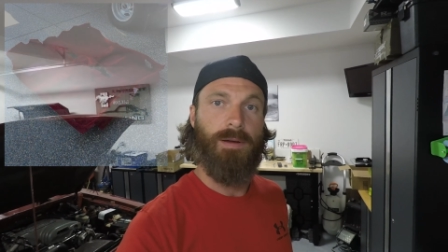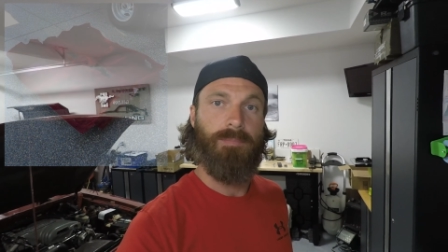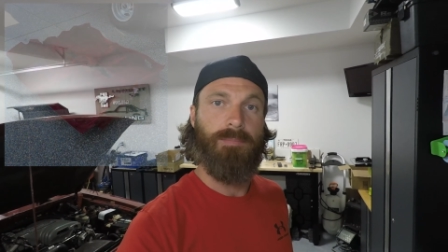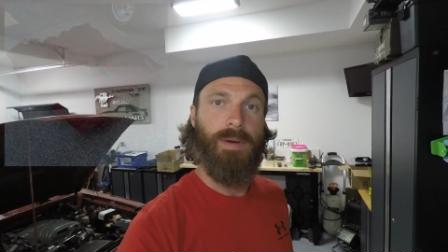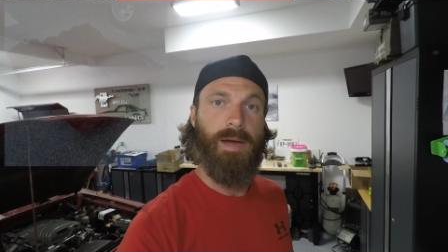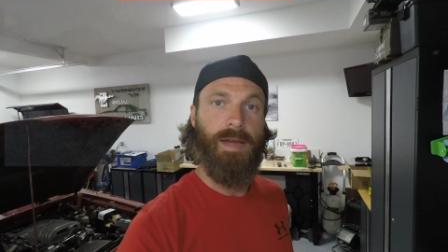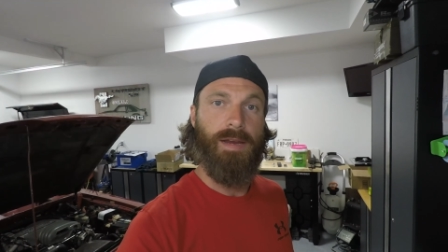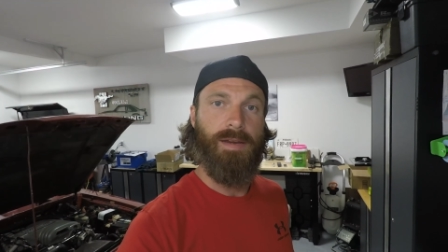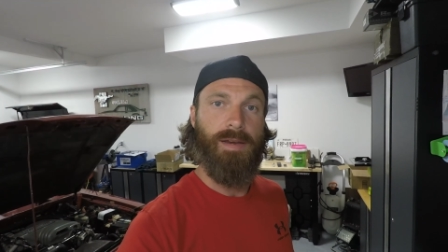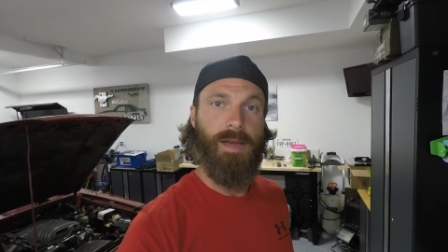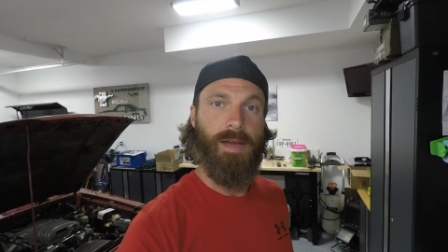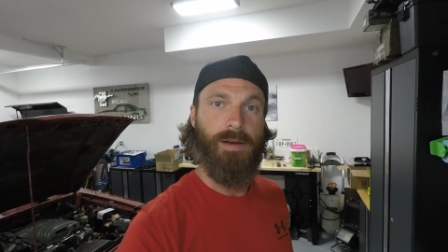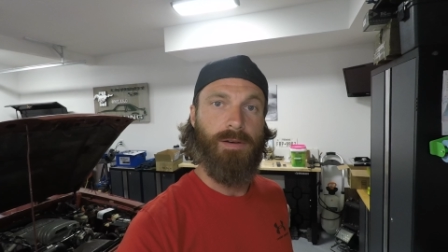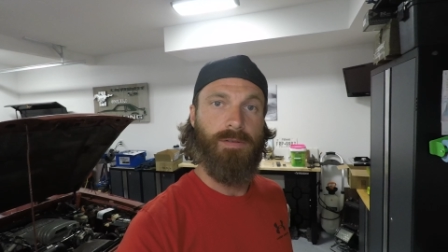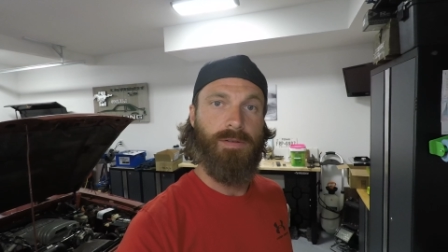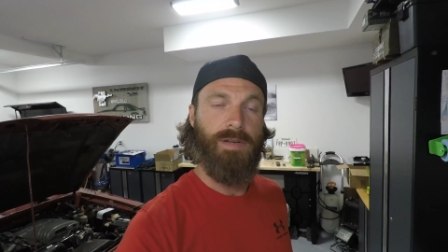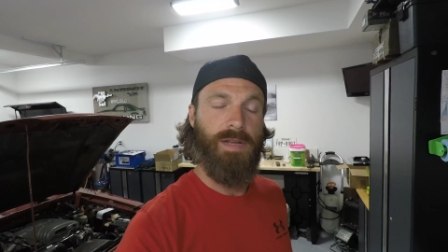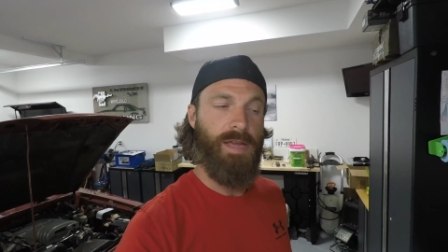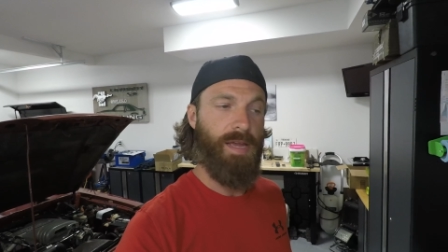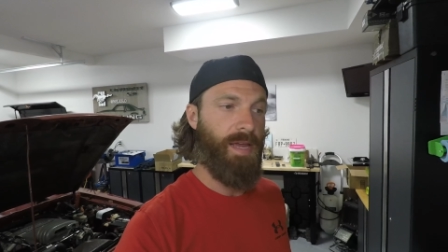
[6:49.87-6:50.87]
mine
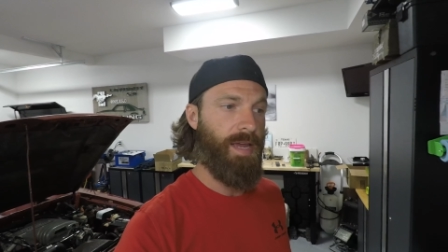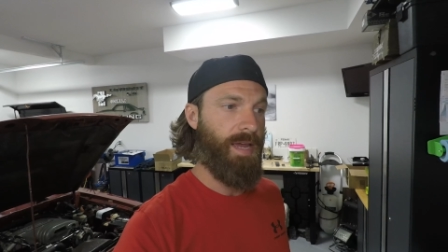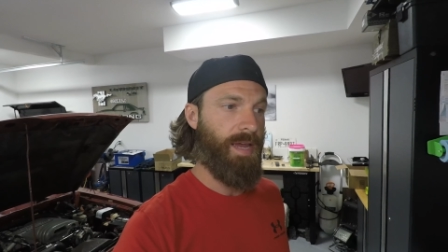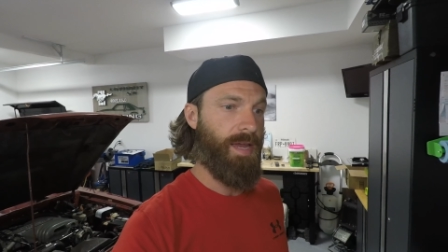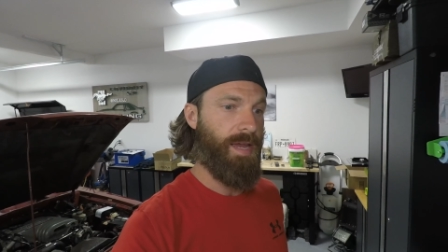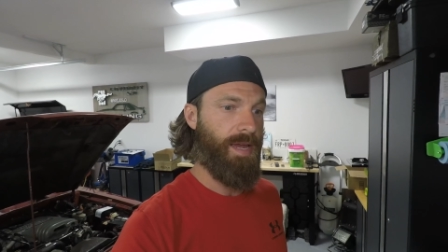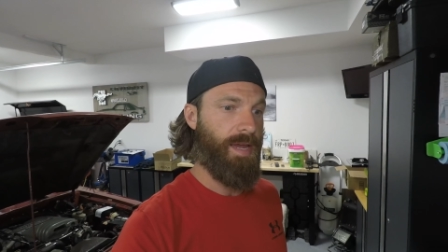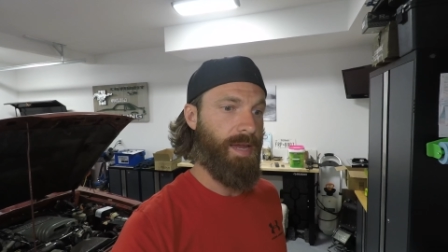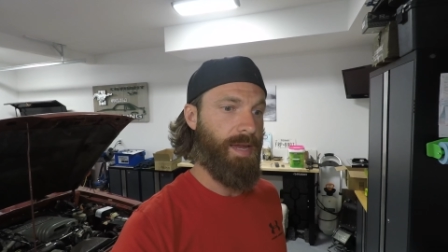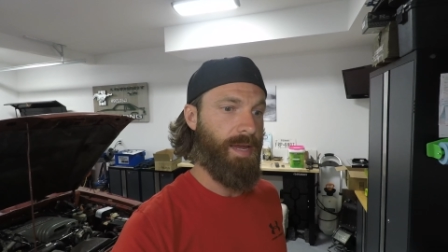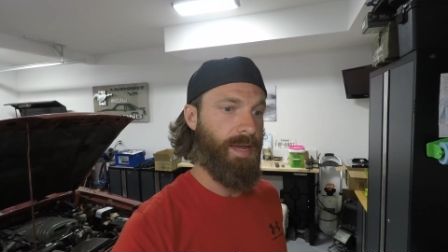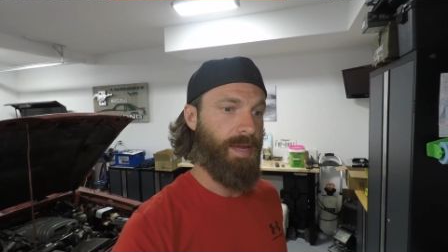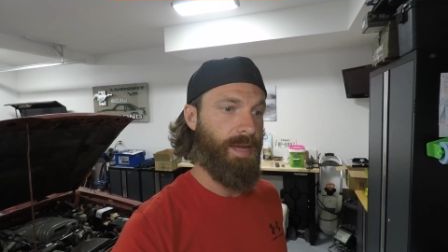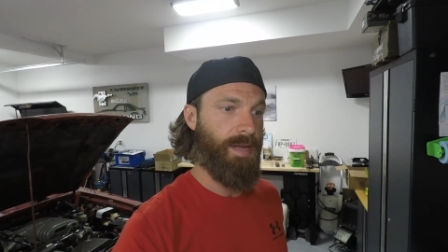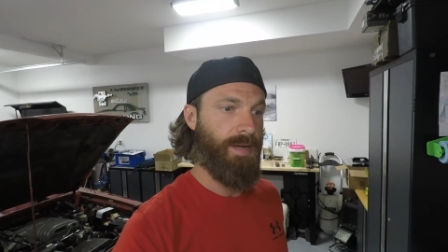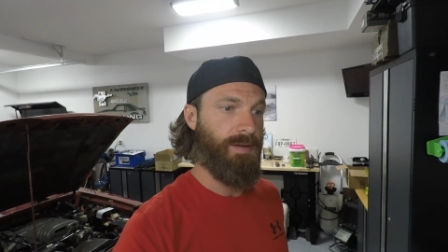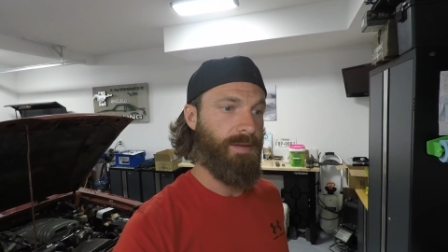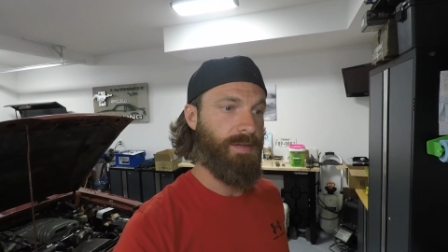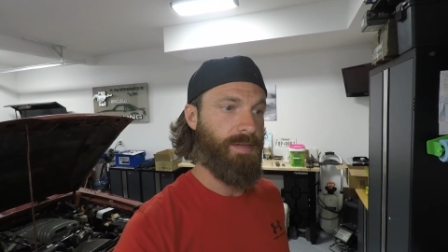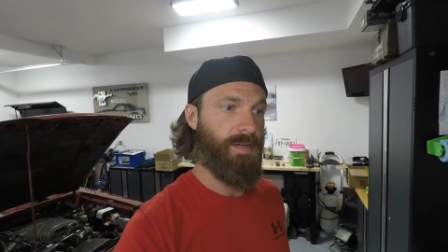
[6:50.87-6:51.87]
down,
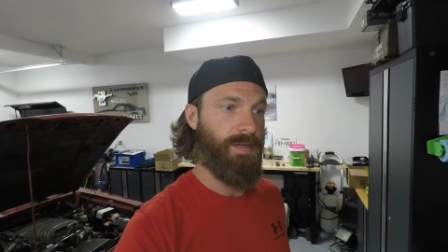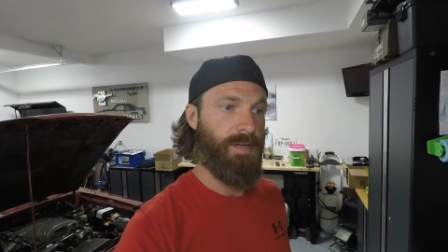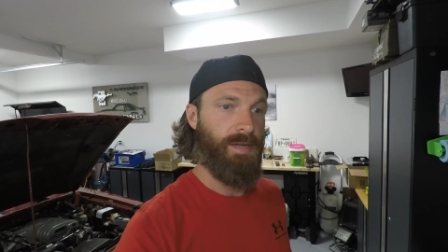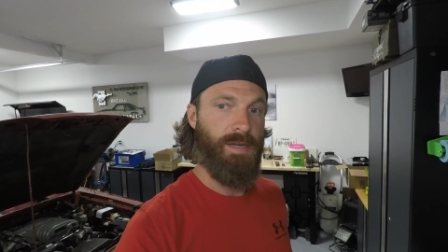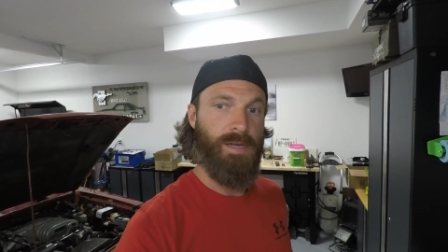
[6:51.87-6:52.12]
and